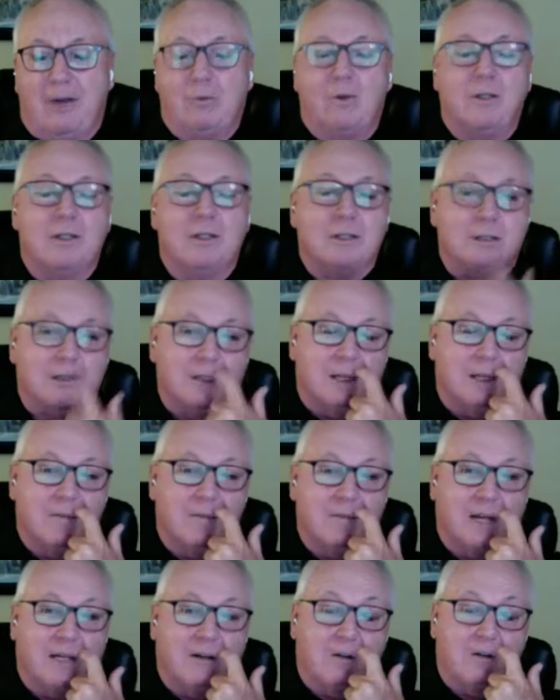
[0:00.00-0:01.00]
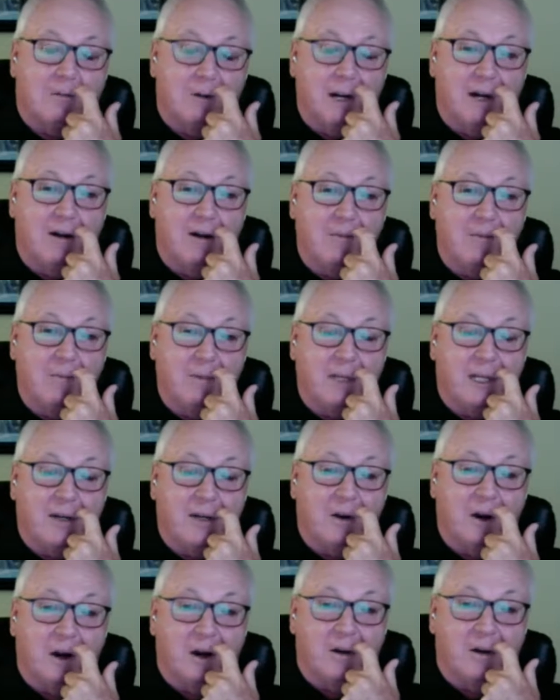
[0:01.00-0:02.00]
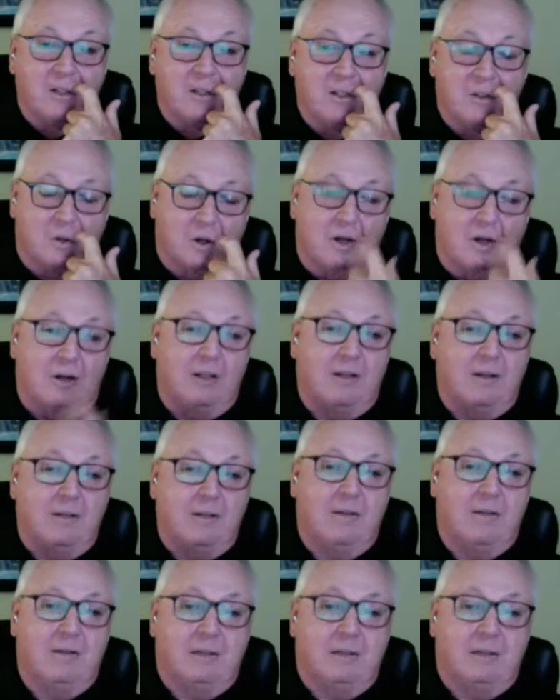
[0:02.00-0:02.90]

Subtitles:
I was my career in PR started,